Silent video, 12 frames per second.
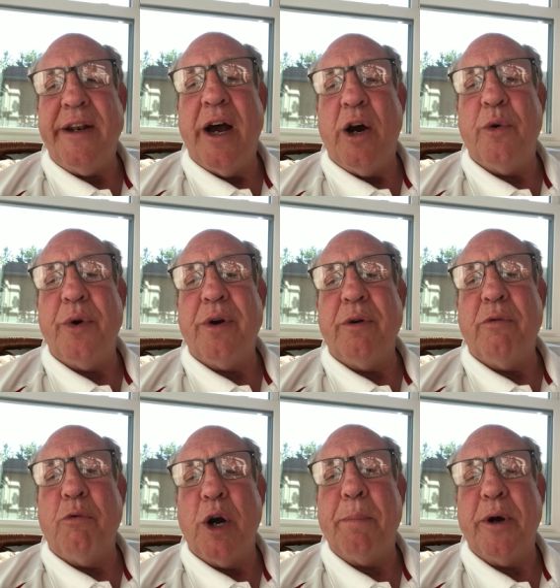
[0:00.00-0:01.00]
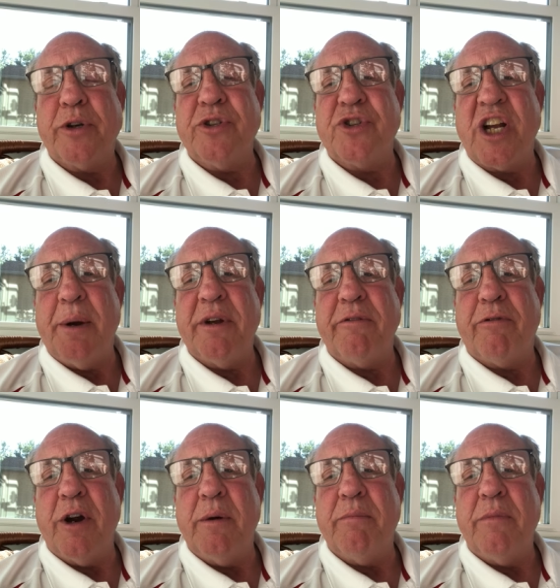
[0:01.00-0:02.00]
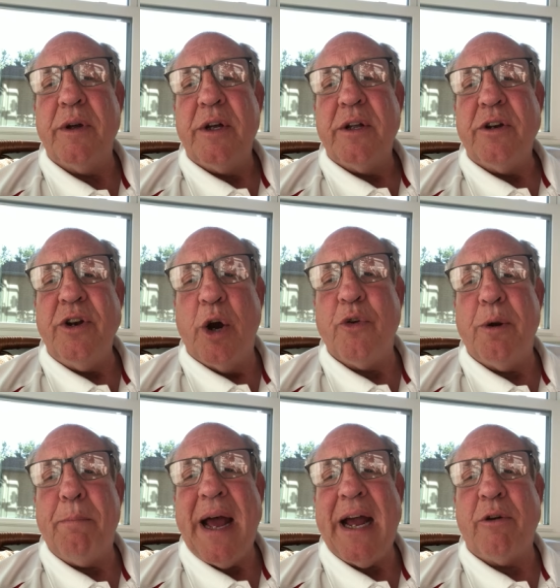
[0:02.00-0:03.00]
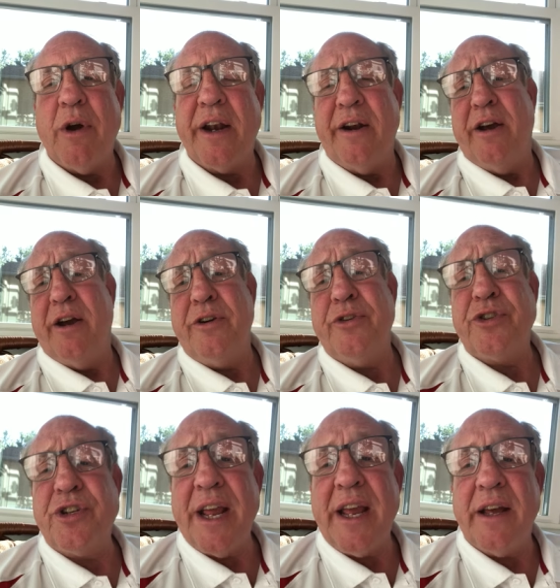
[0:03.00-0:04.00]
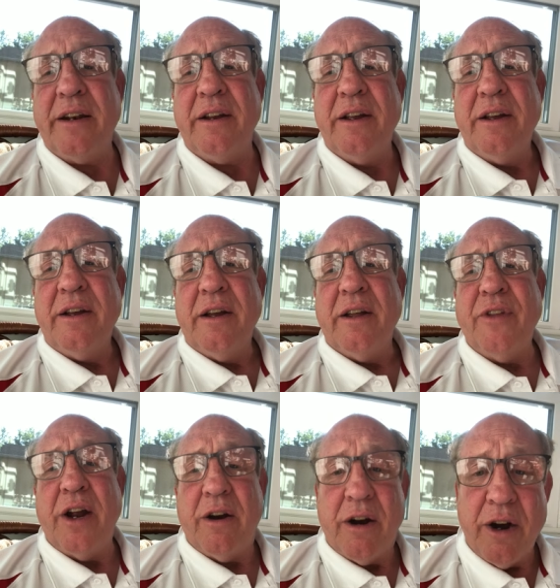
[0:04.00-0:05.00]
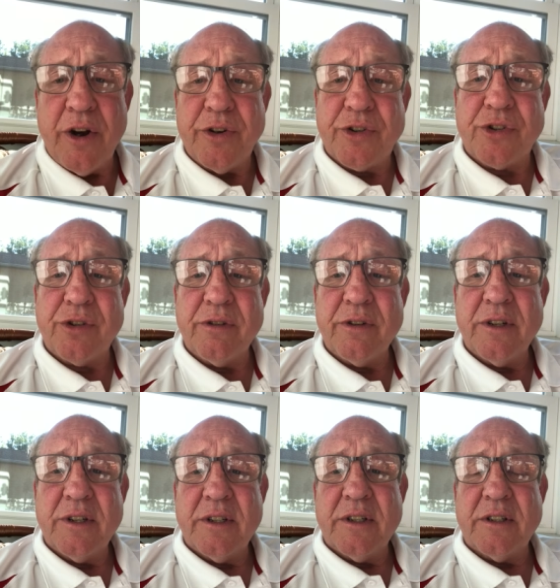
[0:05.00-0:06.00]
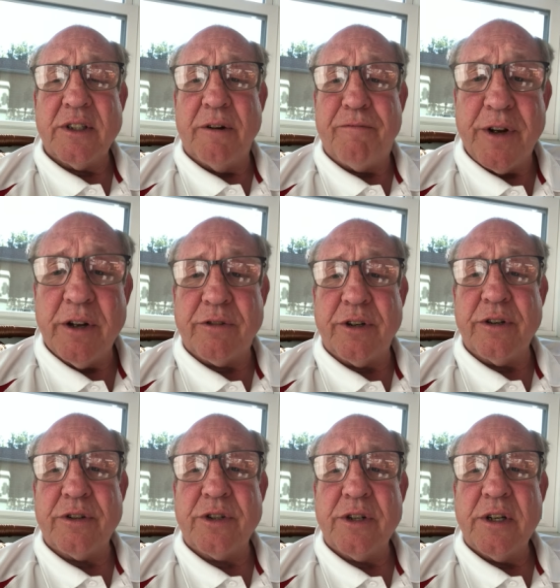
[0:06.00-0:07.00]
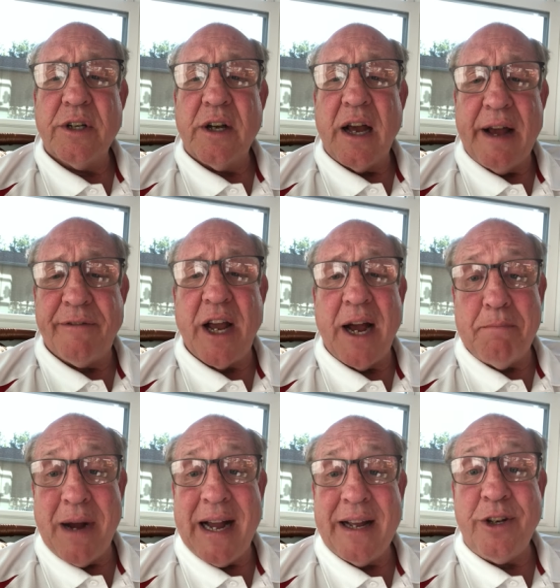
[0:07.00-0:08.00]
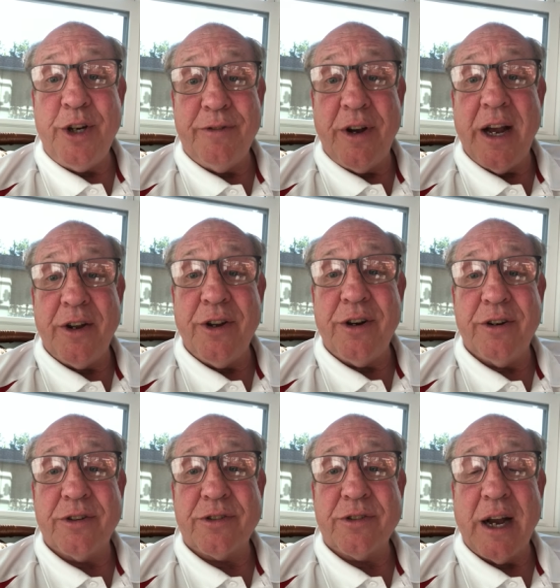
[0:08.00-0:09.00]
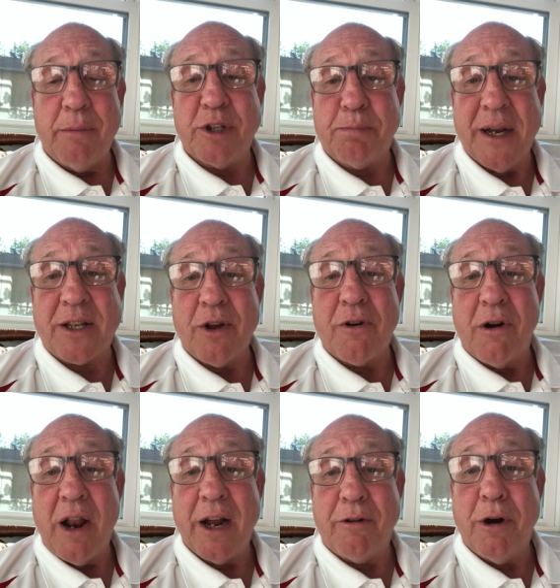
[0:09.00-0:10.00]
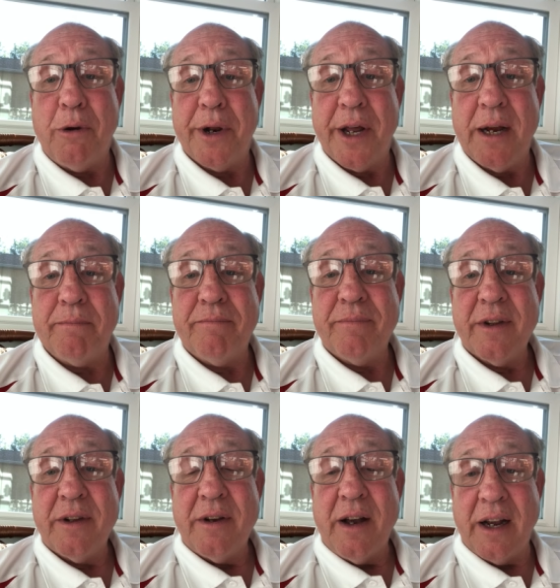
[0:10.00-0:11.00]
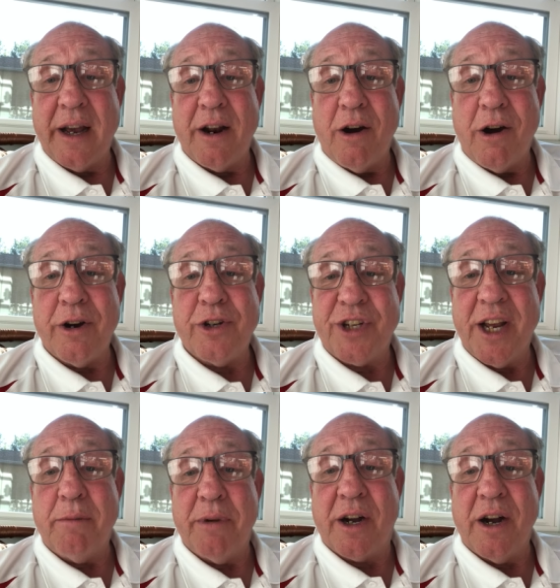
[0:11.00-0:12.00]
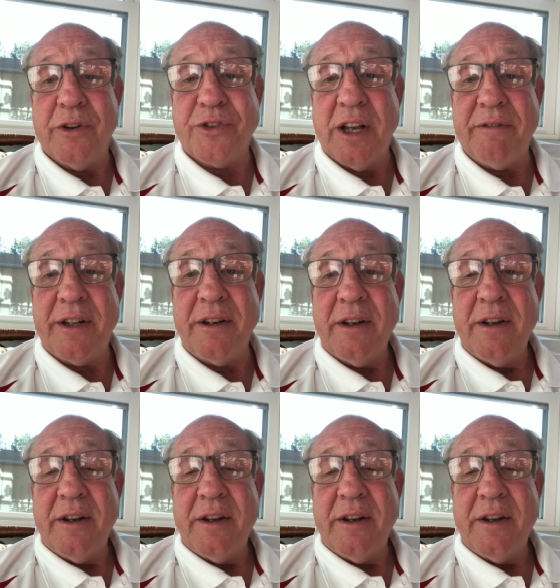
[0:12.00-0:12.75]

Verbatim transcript: know where a person's coming from, know their background, understand their hurts, their filters. I've got mine, you've got yours. I was picked on a lot growing up. I got a hard shell because of it.